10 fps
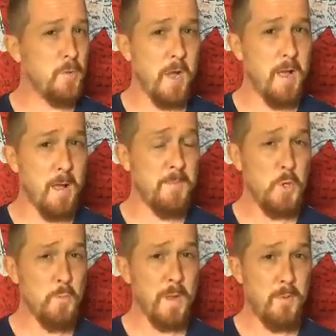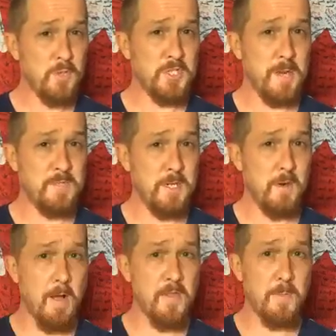I'm doing my push-ups
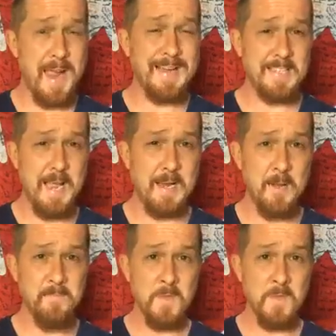here on the back deck,